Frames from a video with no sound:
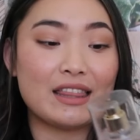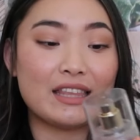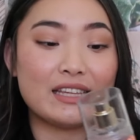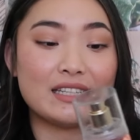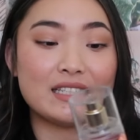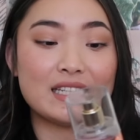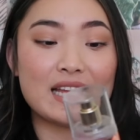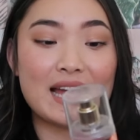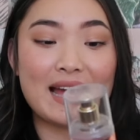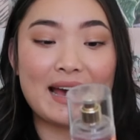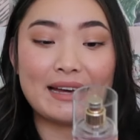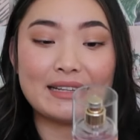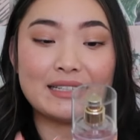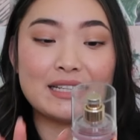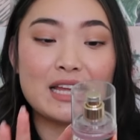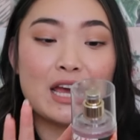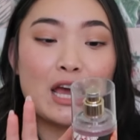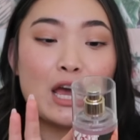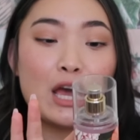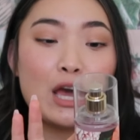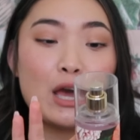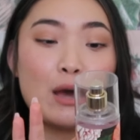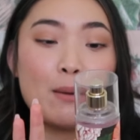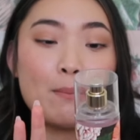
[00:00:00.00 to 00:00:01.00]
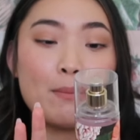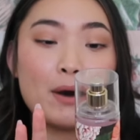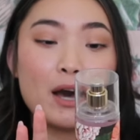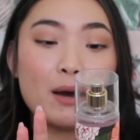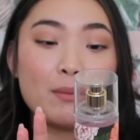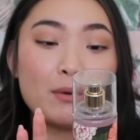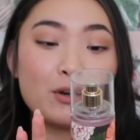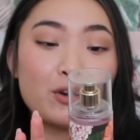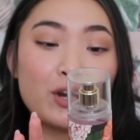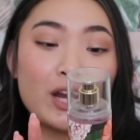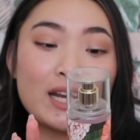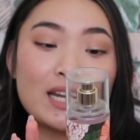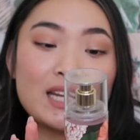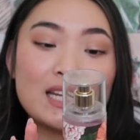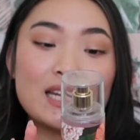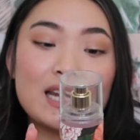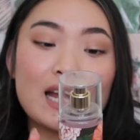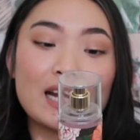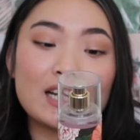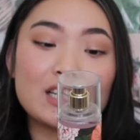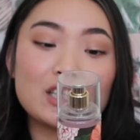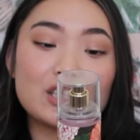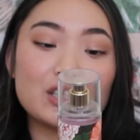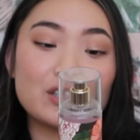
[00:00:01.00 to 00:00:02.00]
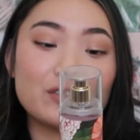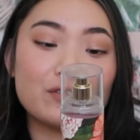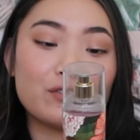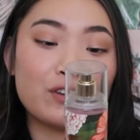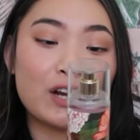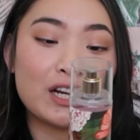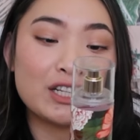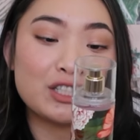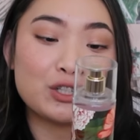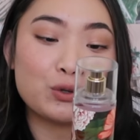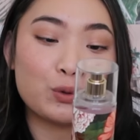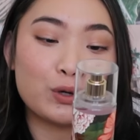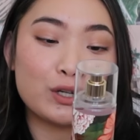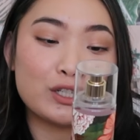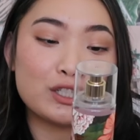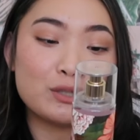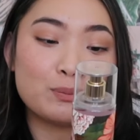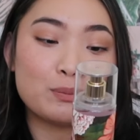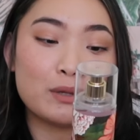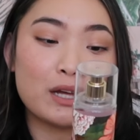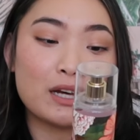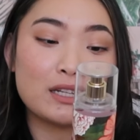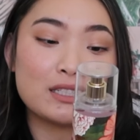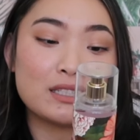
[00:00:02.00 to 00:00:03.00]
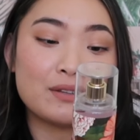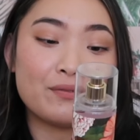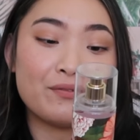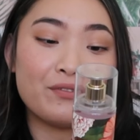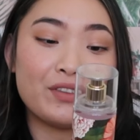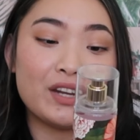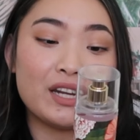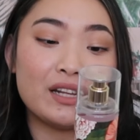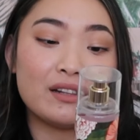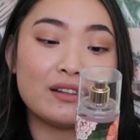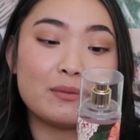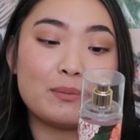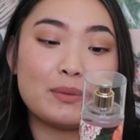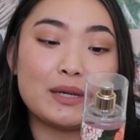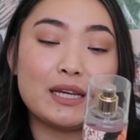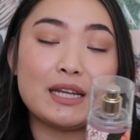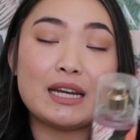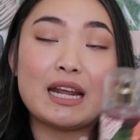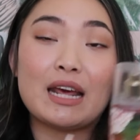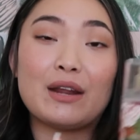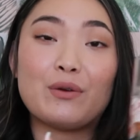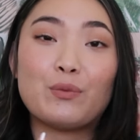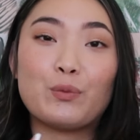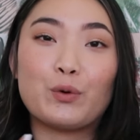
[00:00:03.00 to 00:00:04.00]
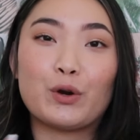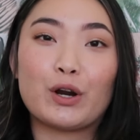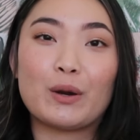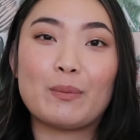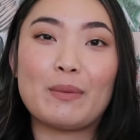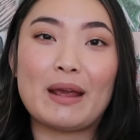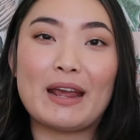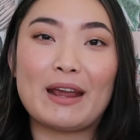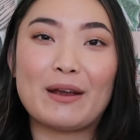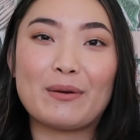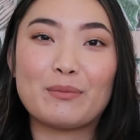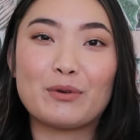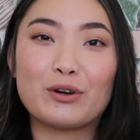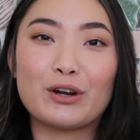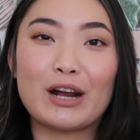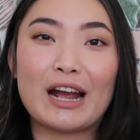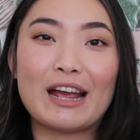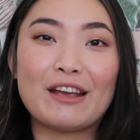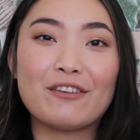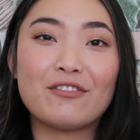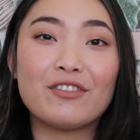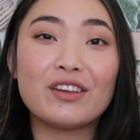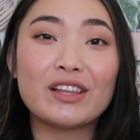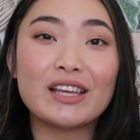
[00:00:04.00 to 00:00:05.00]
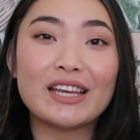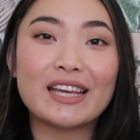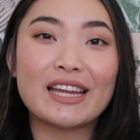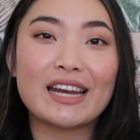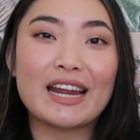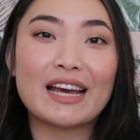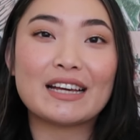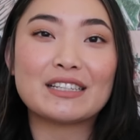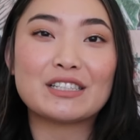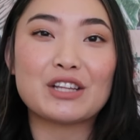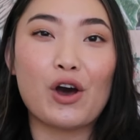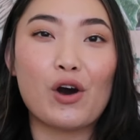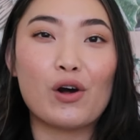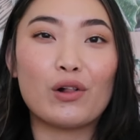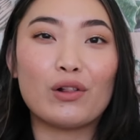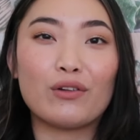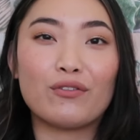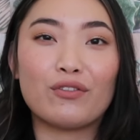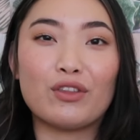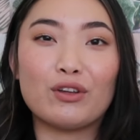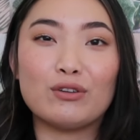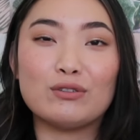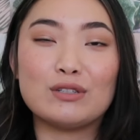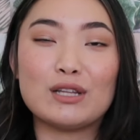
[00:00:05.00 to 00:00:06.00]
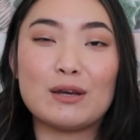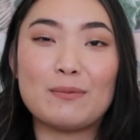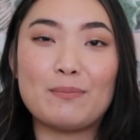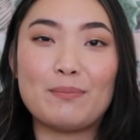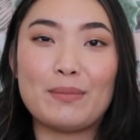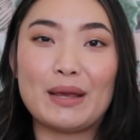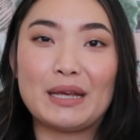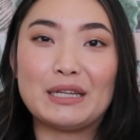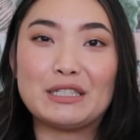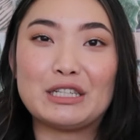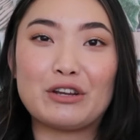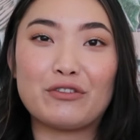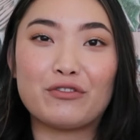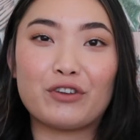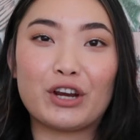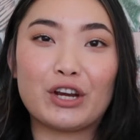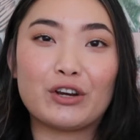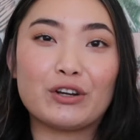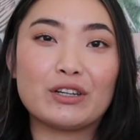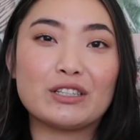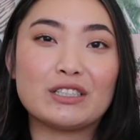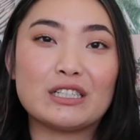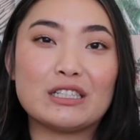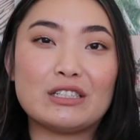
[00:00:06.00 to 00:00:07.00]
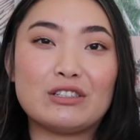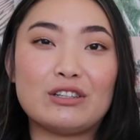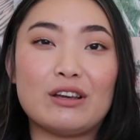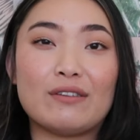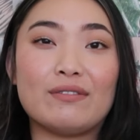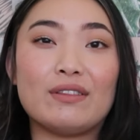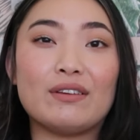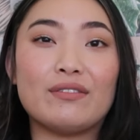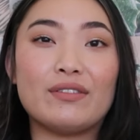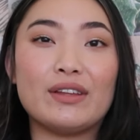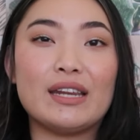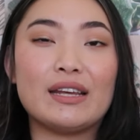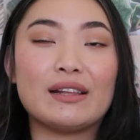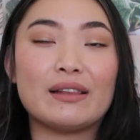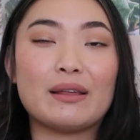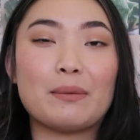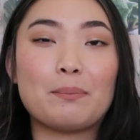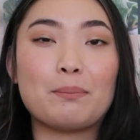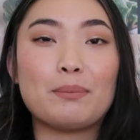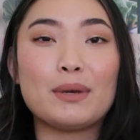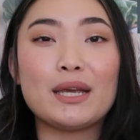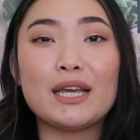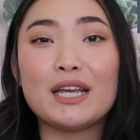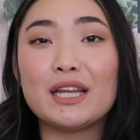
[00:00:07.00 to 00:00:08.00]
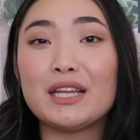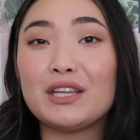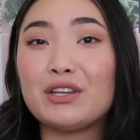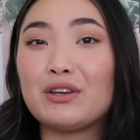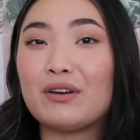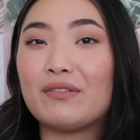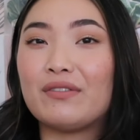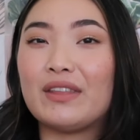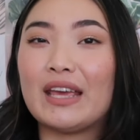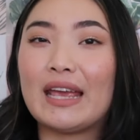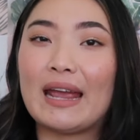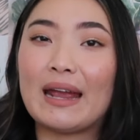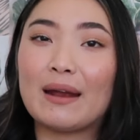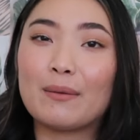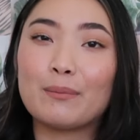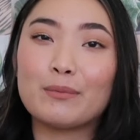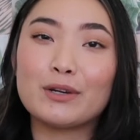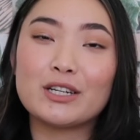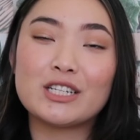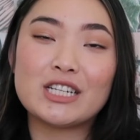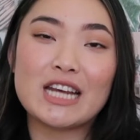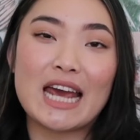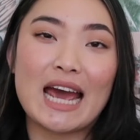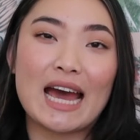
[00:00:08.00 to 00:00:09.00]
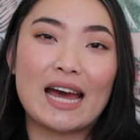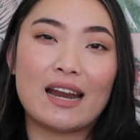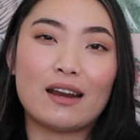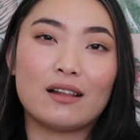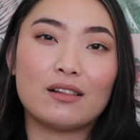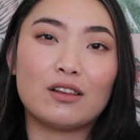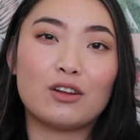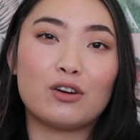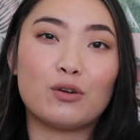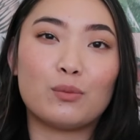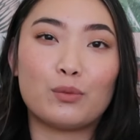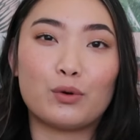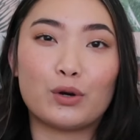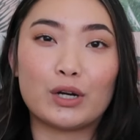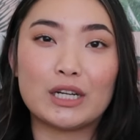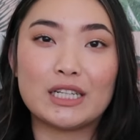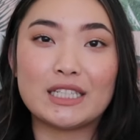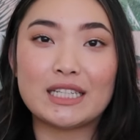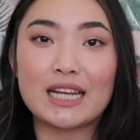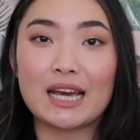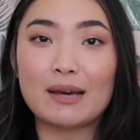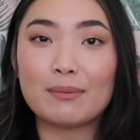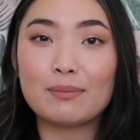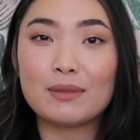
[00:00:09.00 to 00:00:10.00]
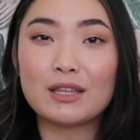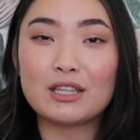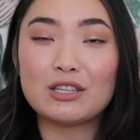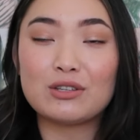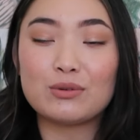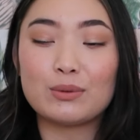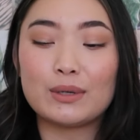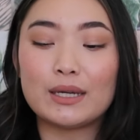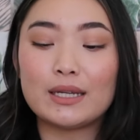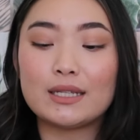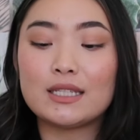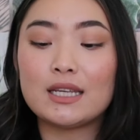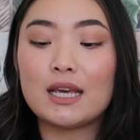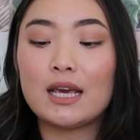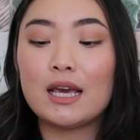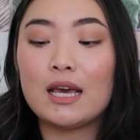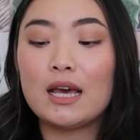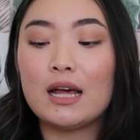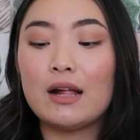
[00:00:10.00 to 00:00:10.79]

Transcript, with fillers: This has pomegranate nectar, fresh orange blossom, vanilla bean, and warm amber. I feel like it has all of those amazing fragrances. You have the vanilla bean, you have the amber to add a little more depth to it.